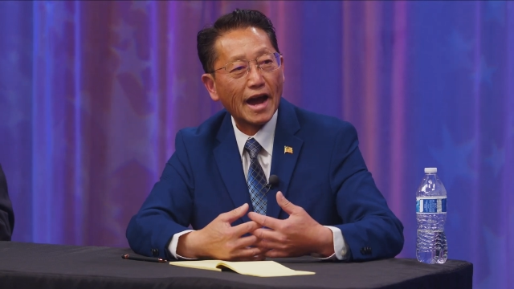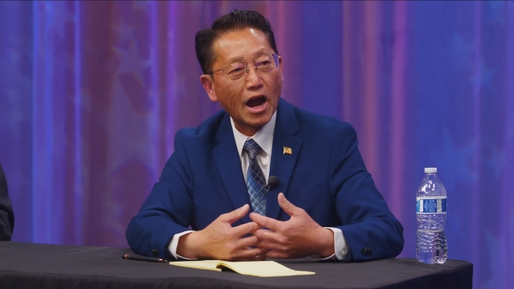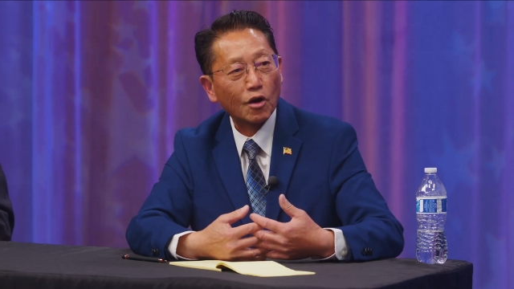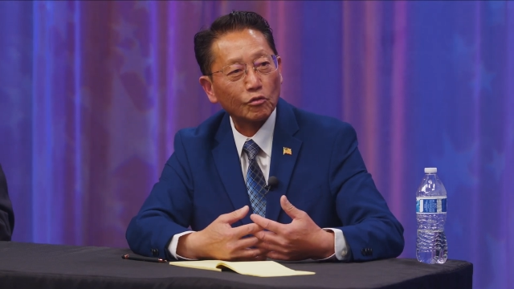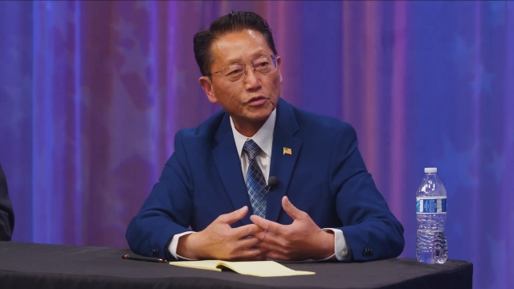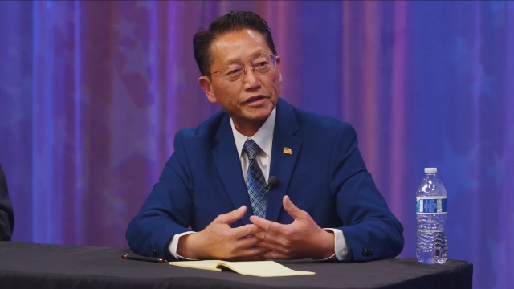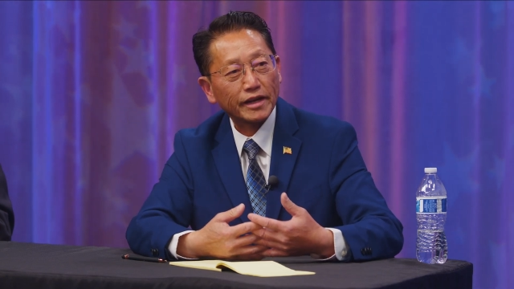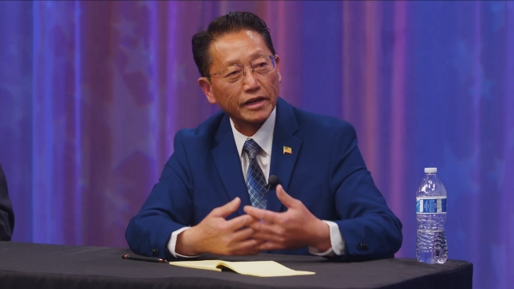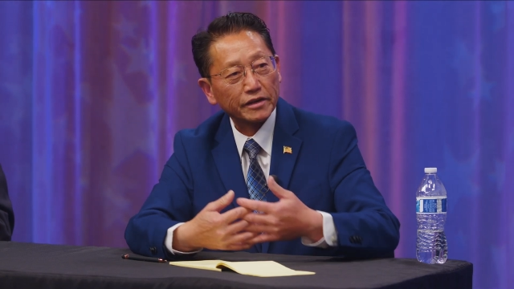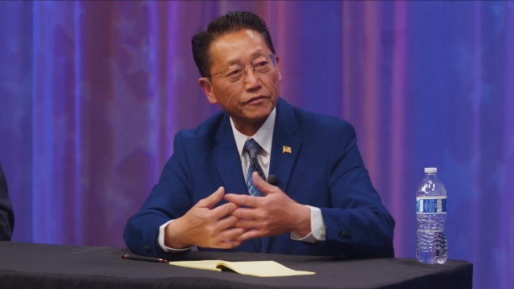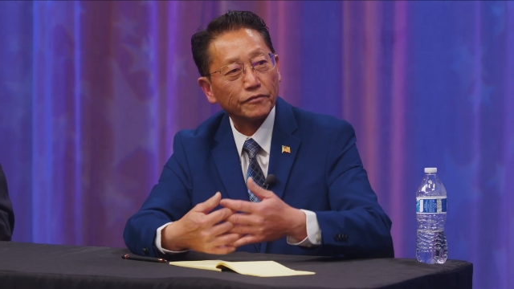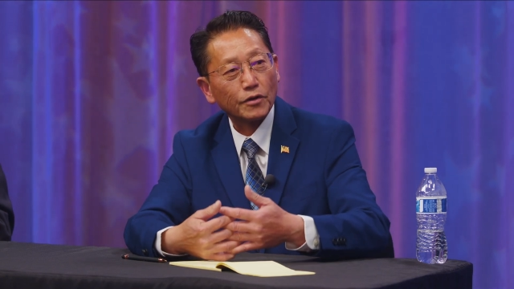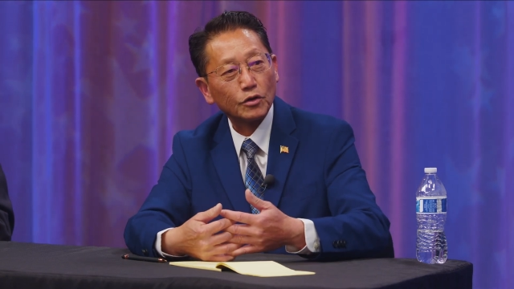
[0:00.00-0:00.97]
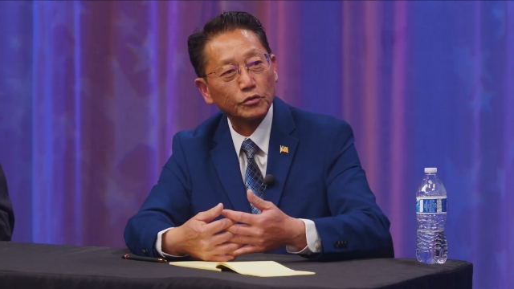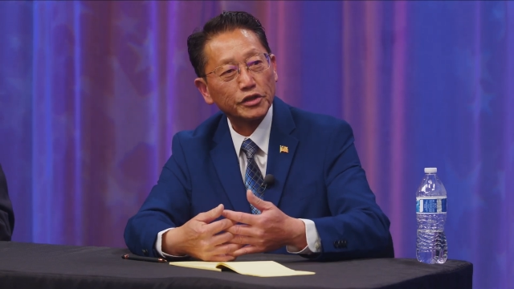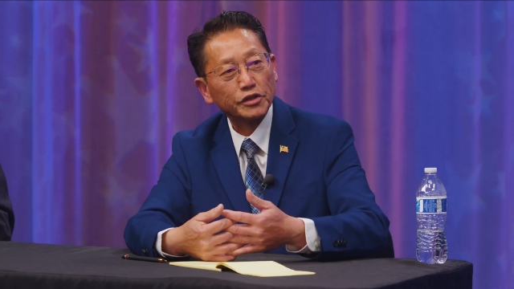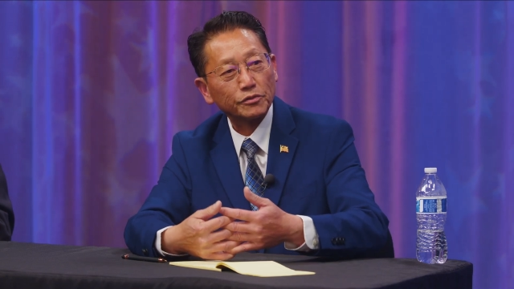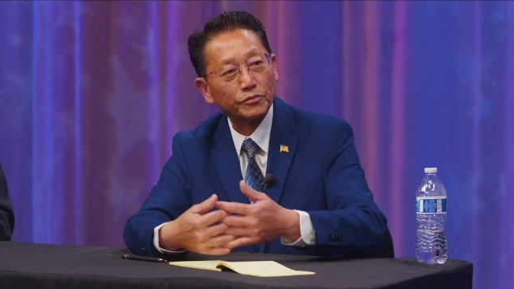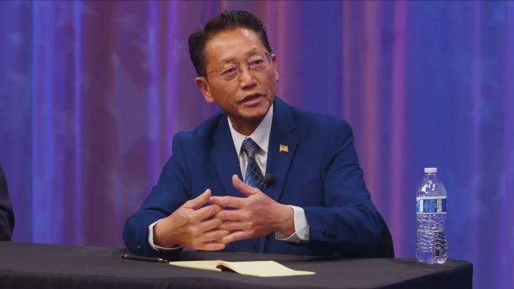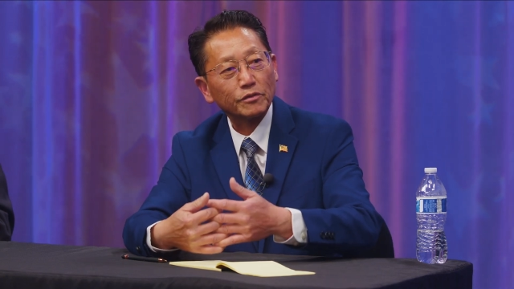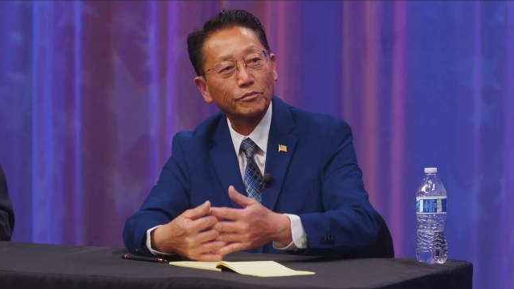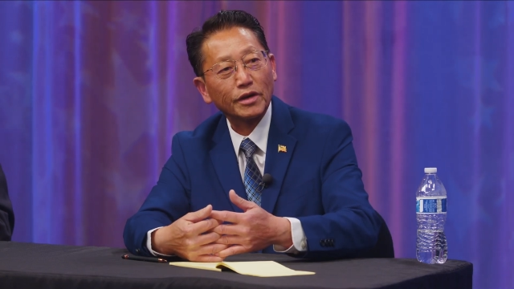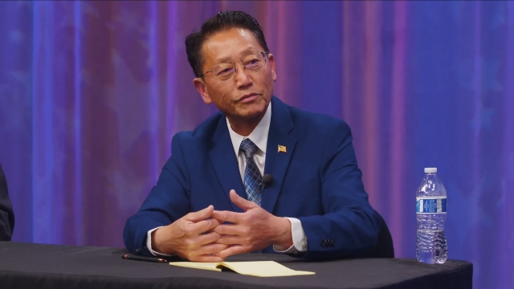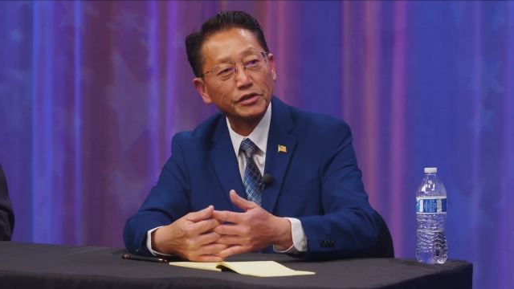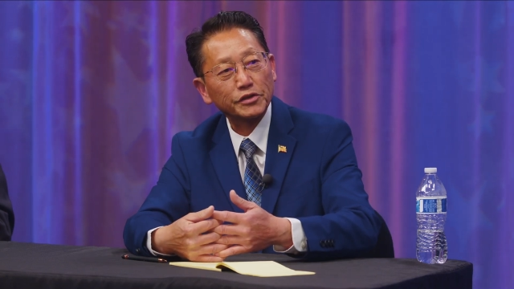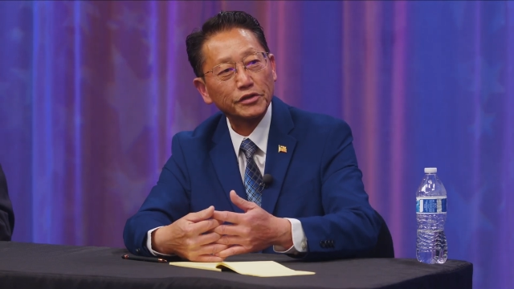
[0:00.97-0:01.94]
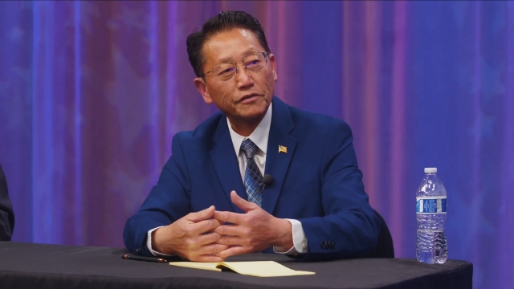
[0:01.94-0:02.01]
hours that I devote to being a
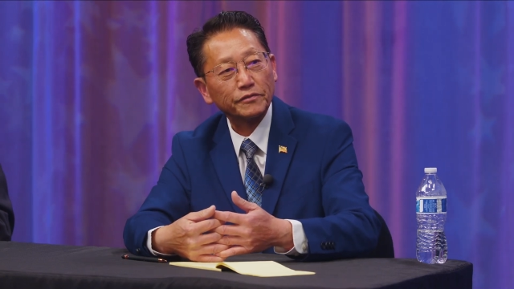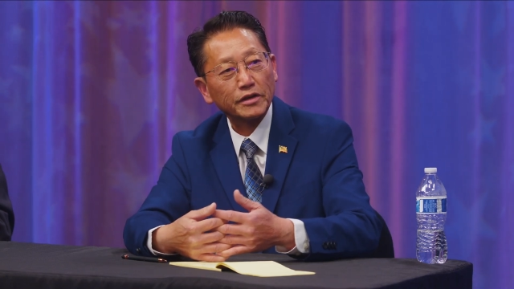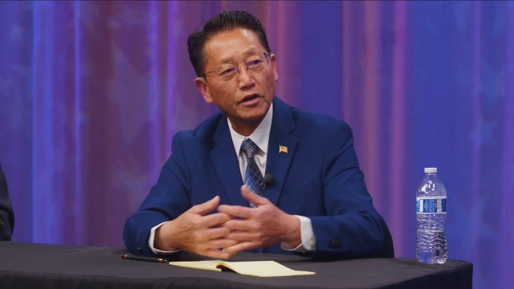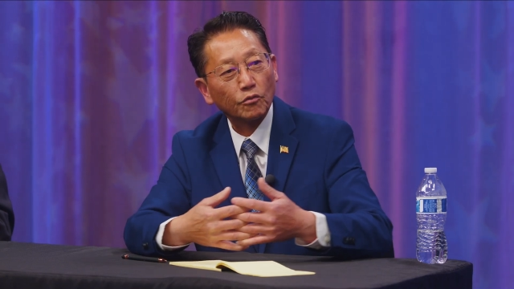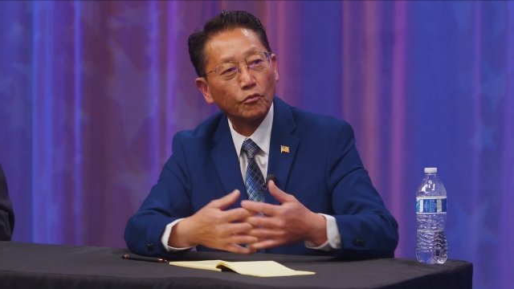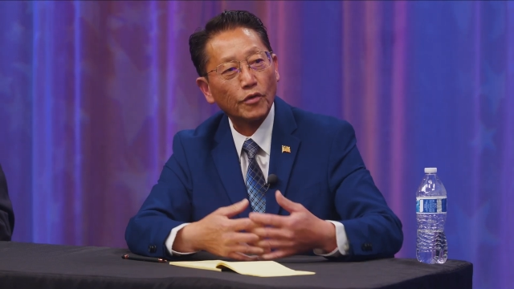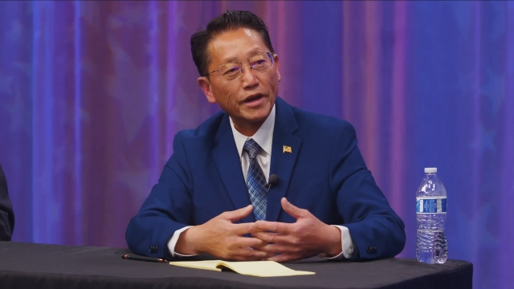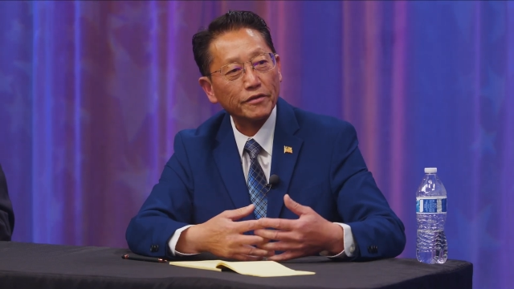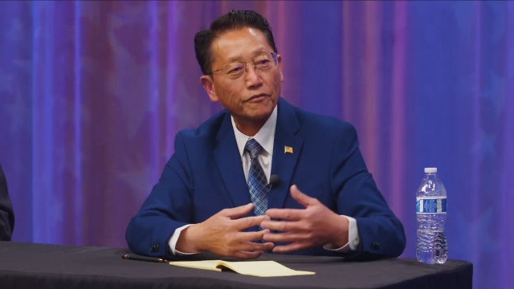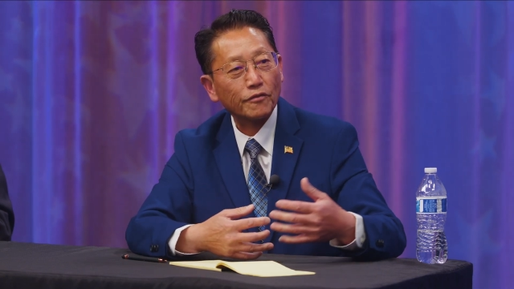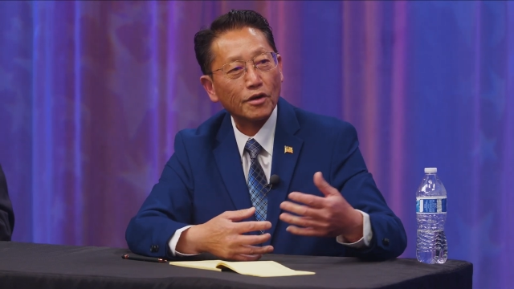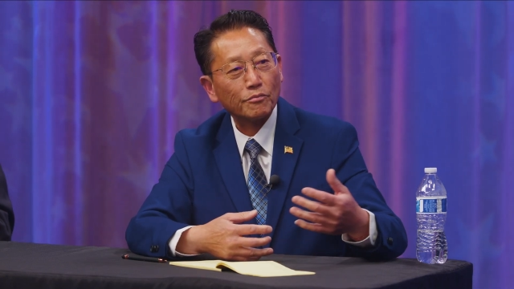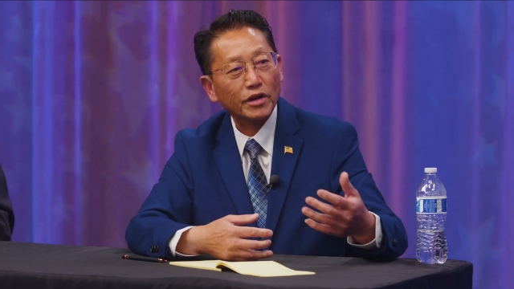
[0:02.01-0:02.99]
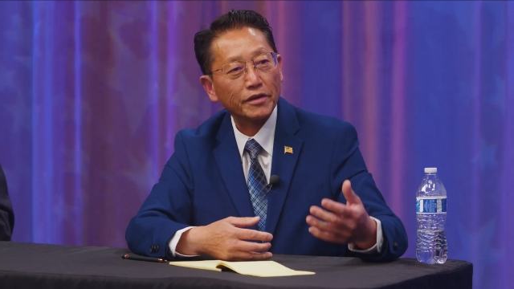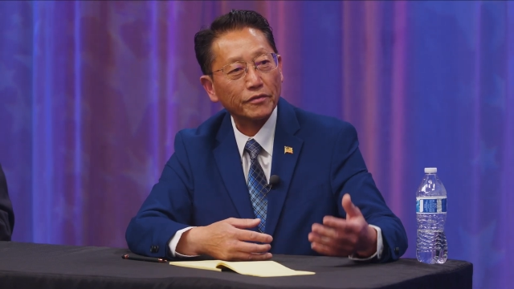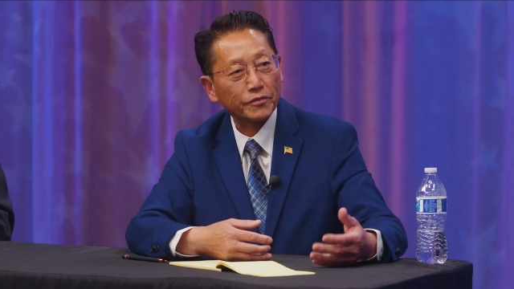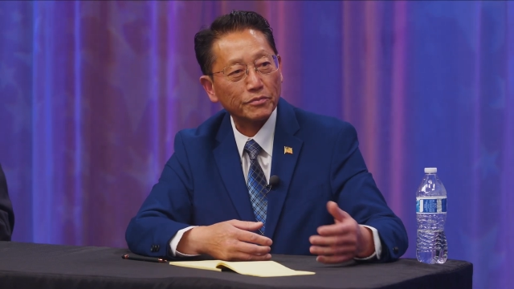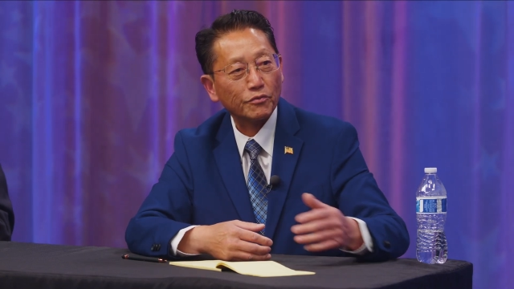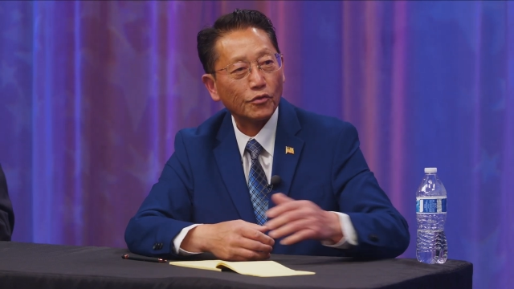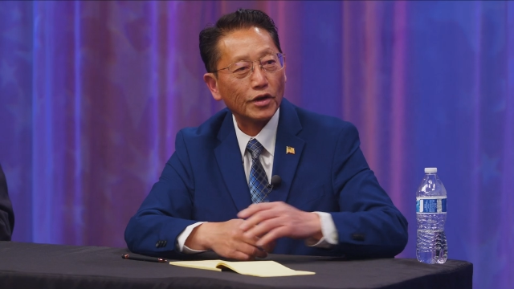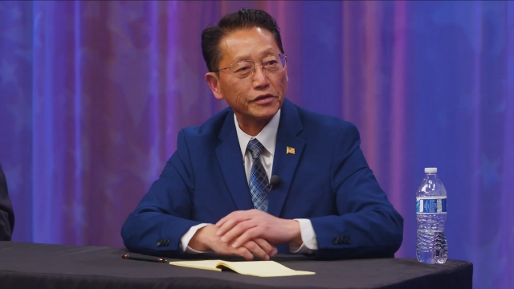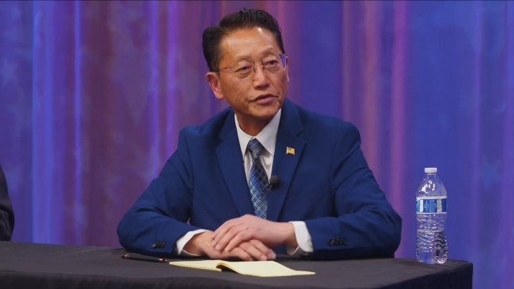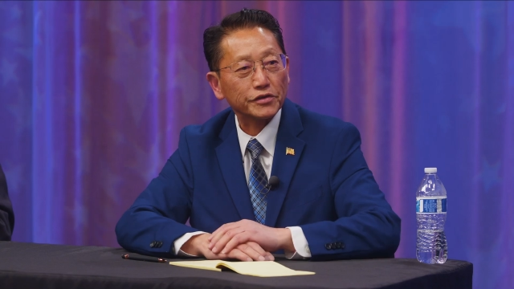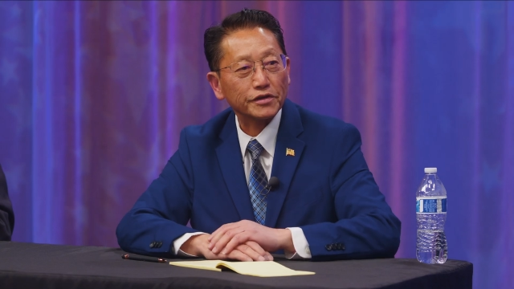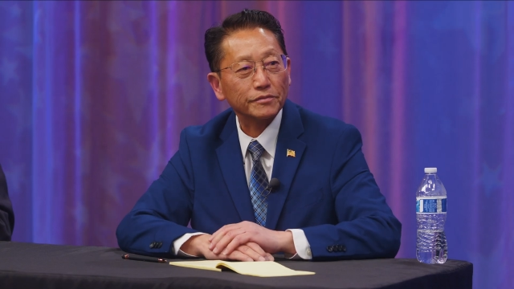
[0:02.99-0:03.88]
public servant away from my 3 boys.